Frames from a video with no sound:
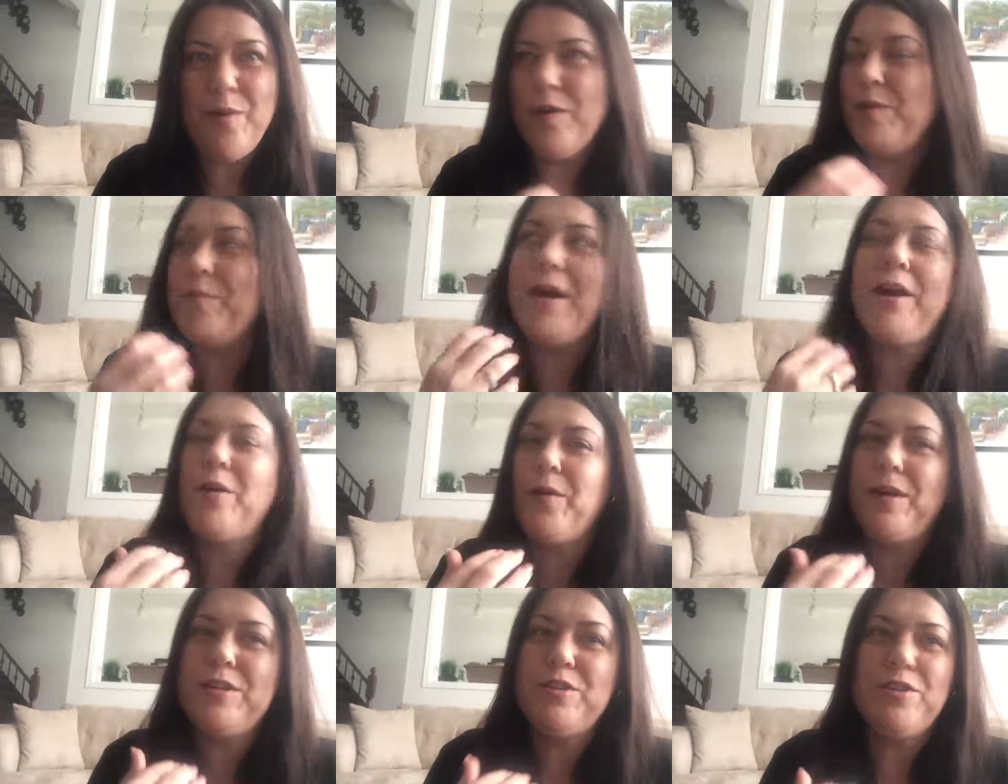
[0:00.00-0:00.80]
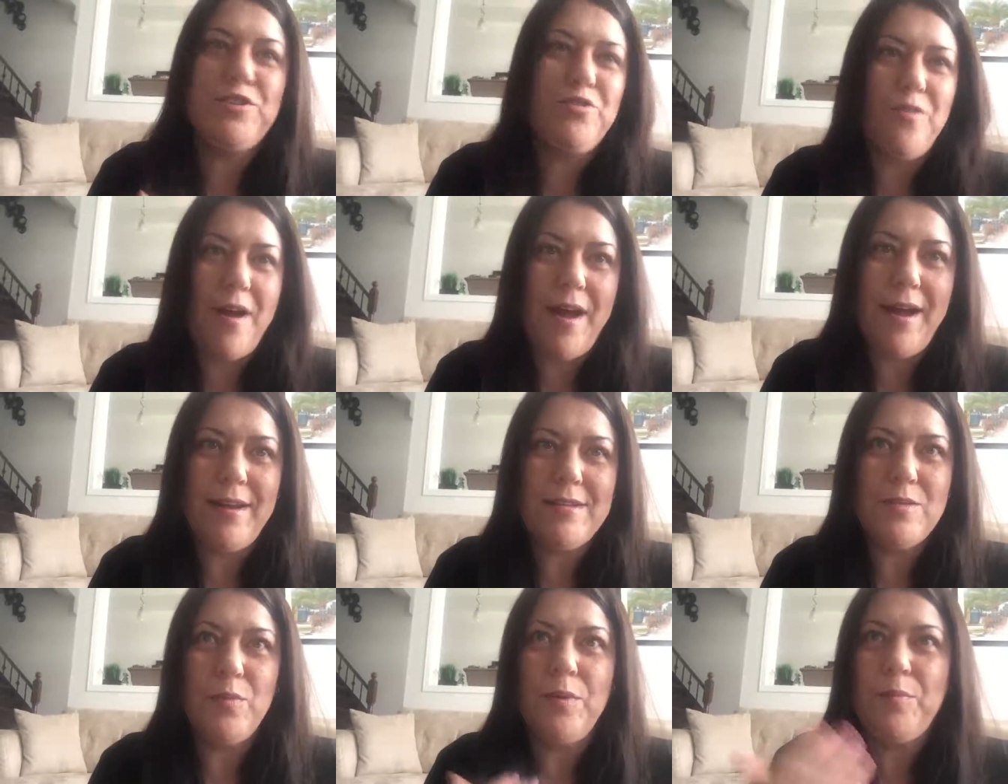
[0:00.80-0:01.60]
am I going to
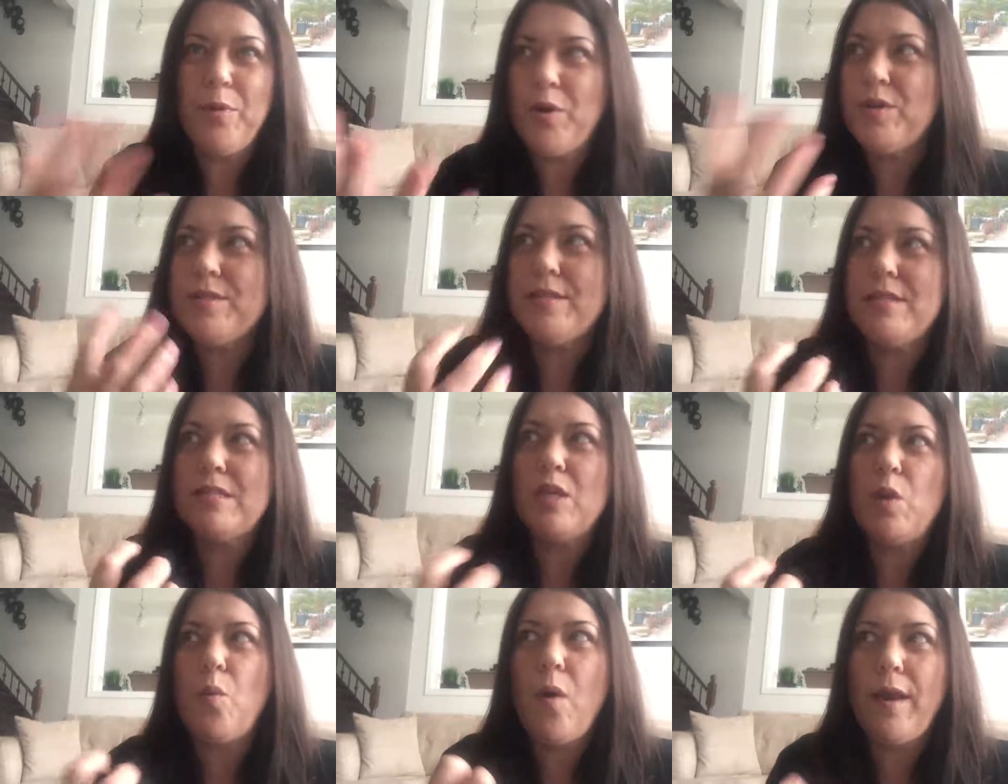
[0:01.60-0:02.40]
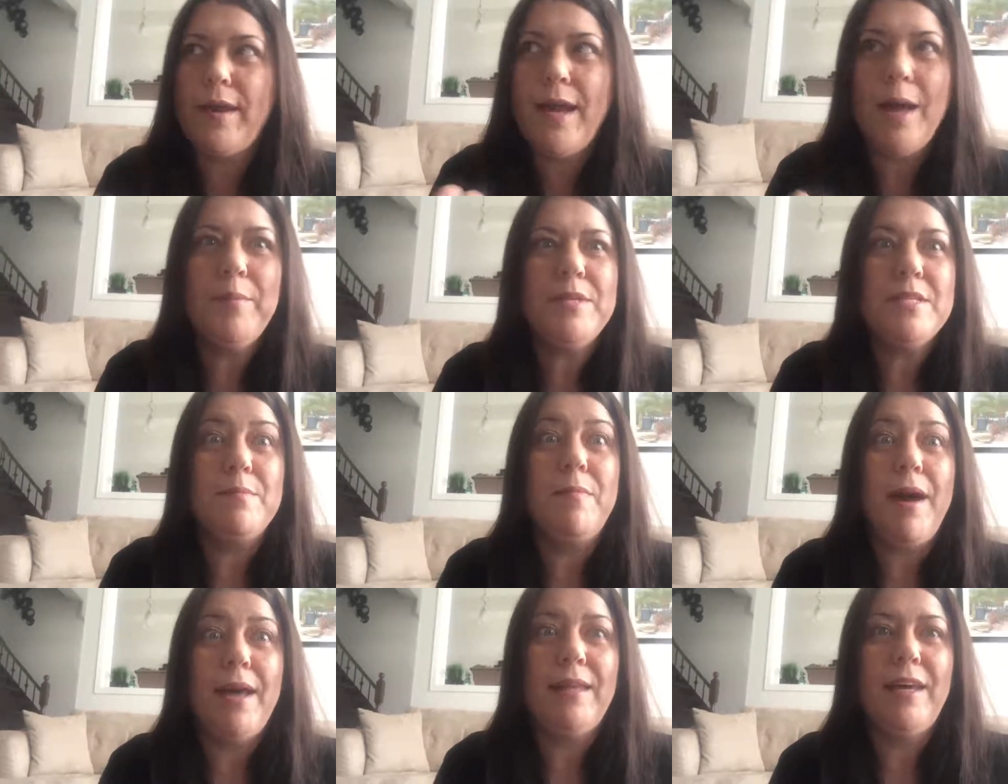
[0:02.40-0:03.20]
attract? What person is going to want to come into
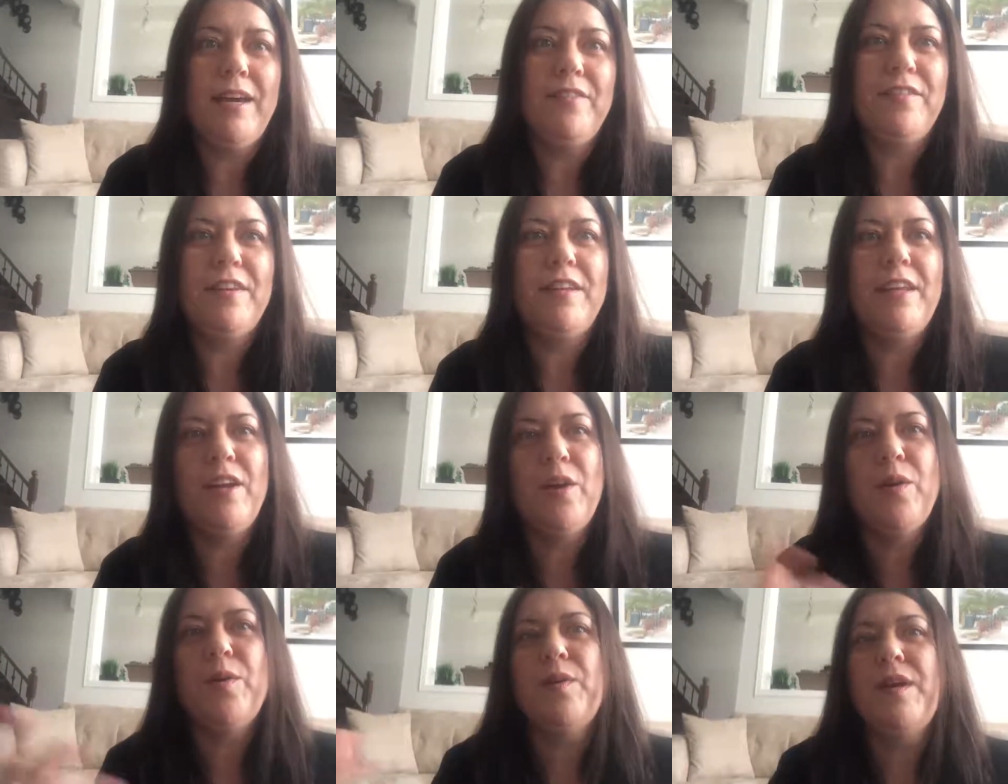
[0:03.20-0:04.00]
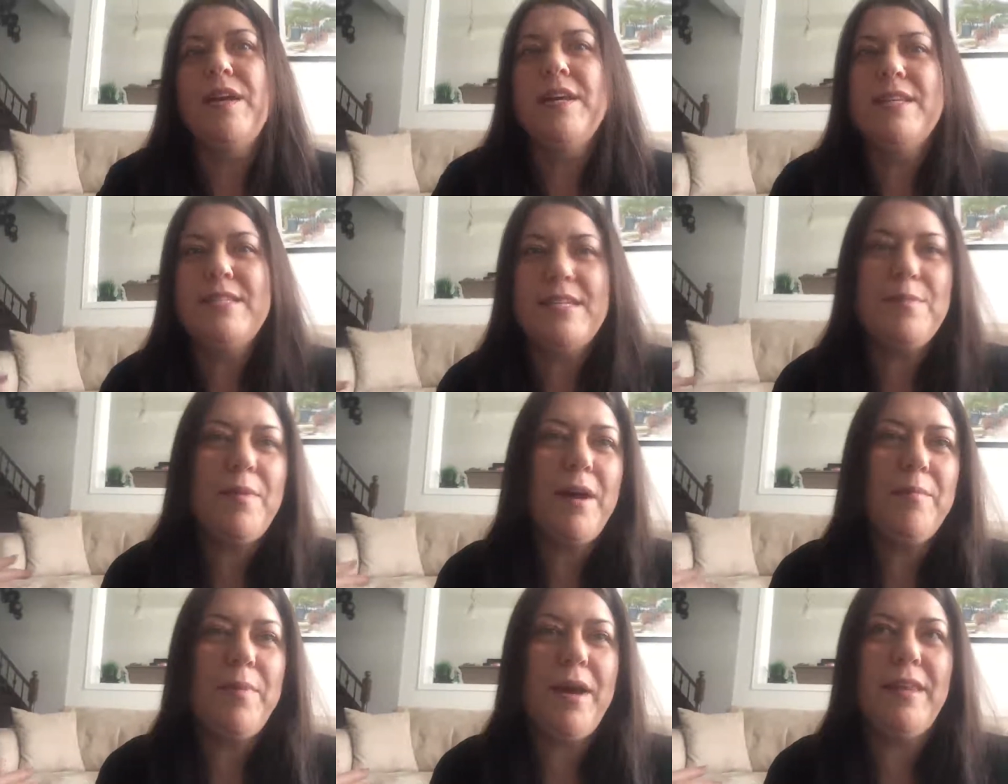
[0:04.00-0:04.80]
my life and, you know, see
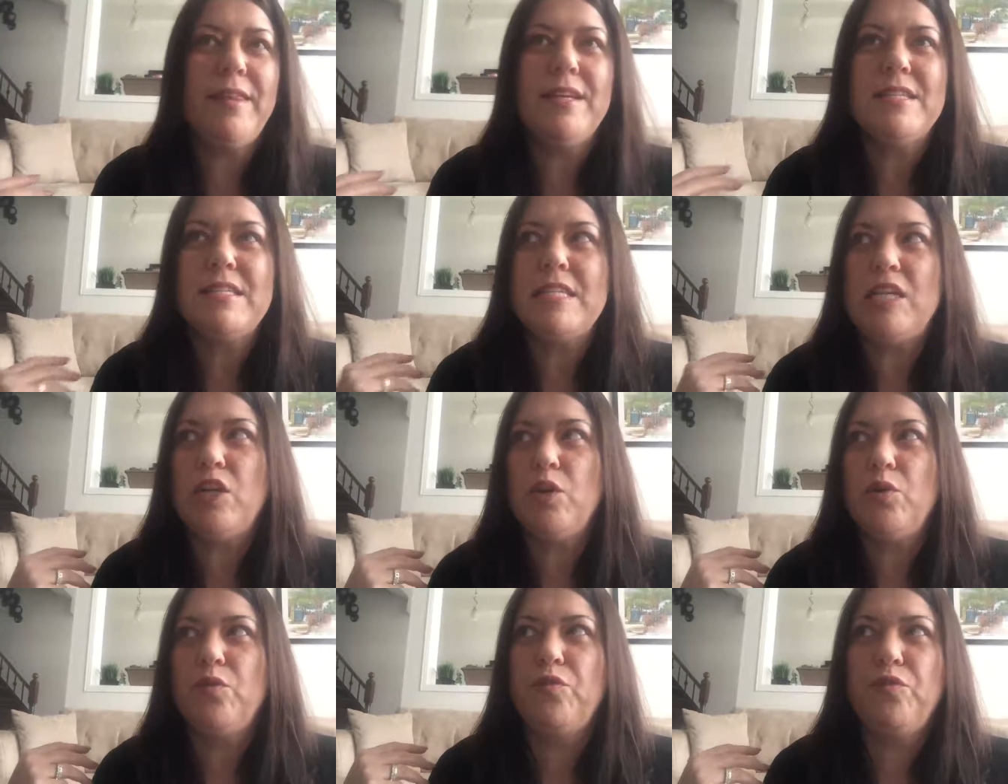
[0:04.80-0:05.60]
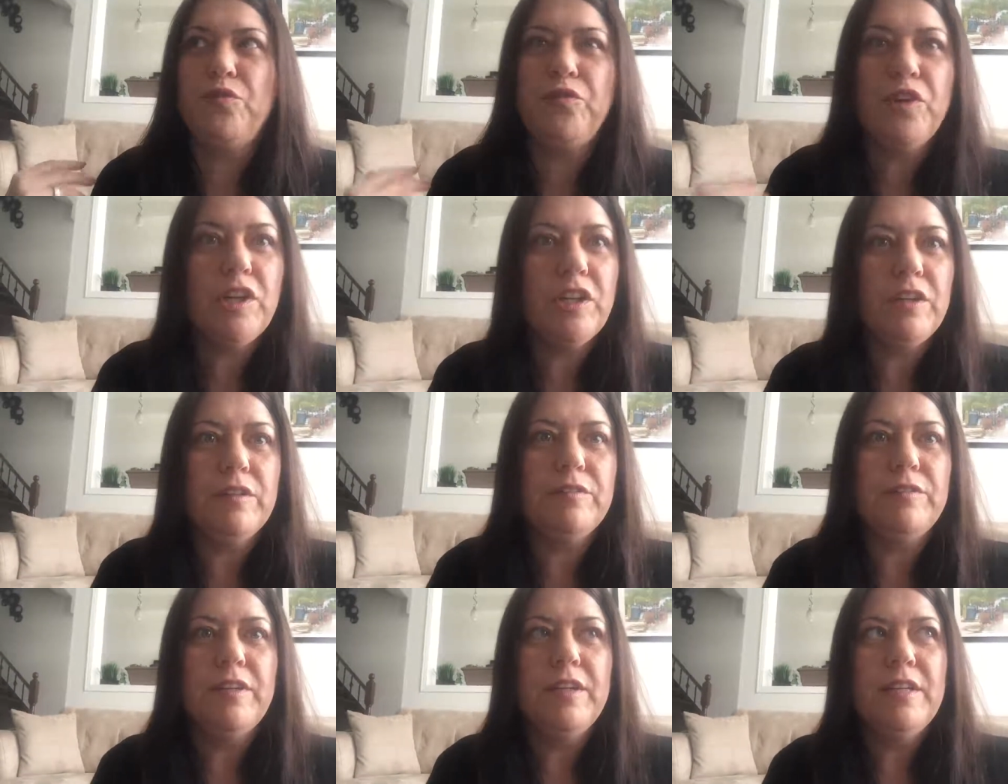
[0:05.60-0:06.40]
my bed that's, you know, full
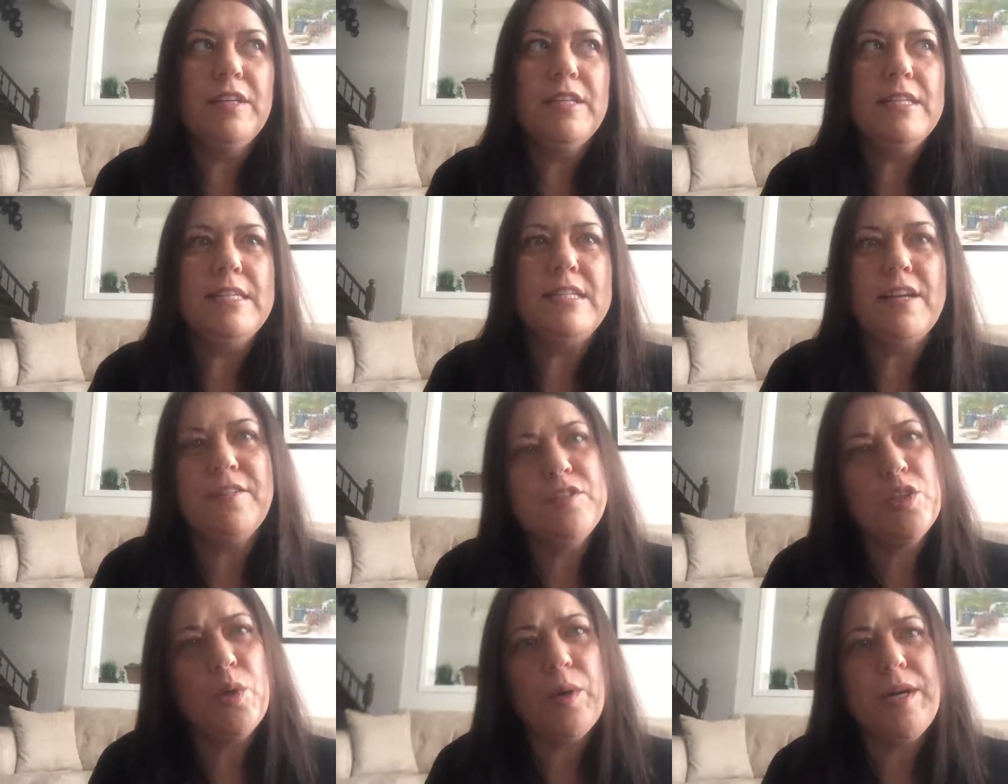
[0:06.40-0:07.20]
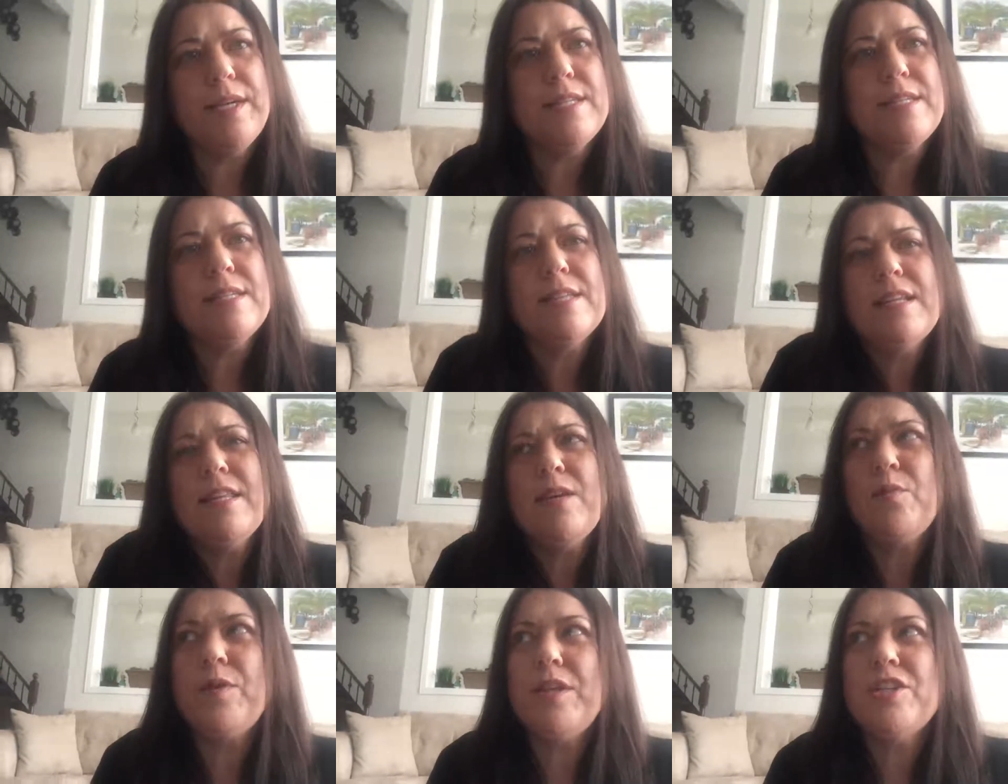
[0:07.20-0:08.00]
of stuffed toys? He's going to
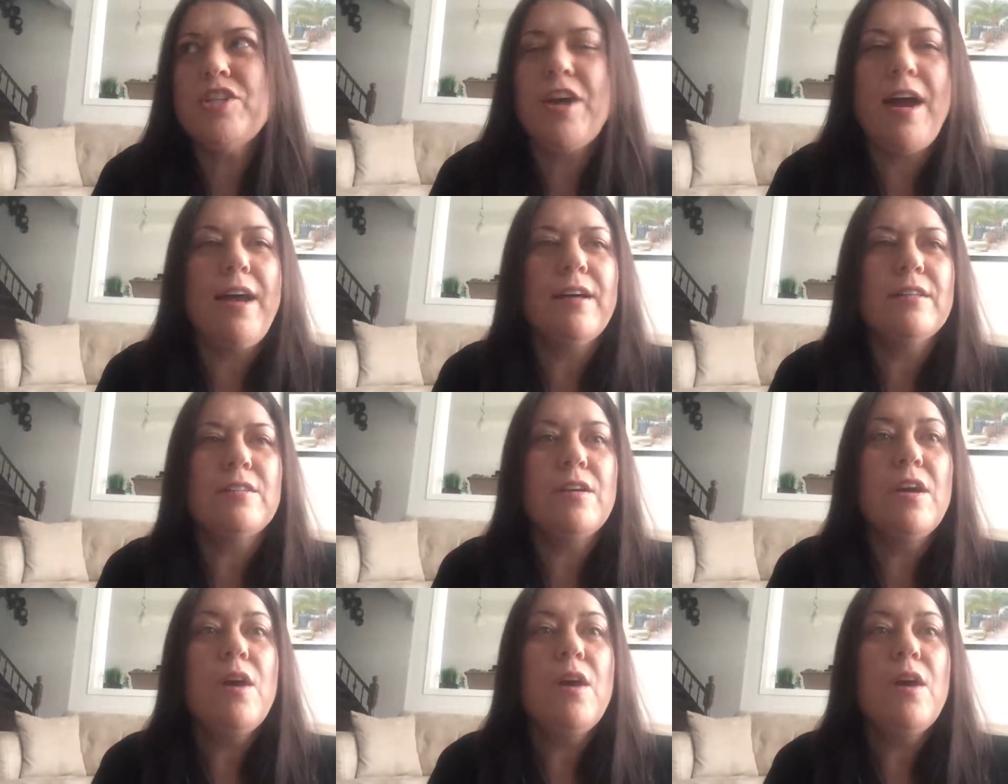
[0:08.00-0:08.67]
think, what a child.